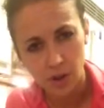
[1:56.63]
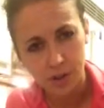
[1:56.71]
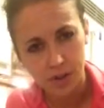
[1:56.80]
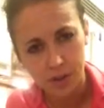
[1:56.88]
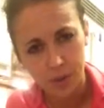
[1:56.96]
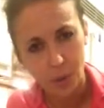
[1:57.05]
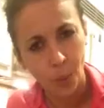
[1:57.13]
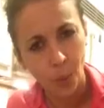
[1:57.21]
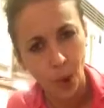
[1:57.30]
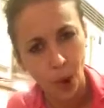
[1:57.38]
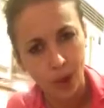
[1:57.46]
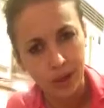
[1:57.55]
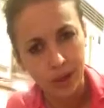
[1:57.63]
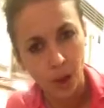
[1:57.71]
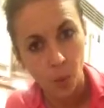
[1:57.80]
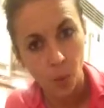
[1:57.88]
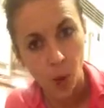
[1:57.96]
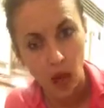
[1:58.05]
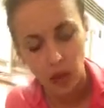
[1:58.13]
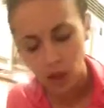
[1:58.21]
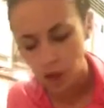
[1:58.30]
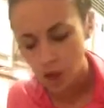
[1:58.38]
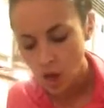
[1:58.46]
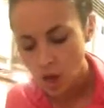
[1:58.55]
I think I said were and not well.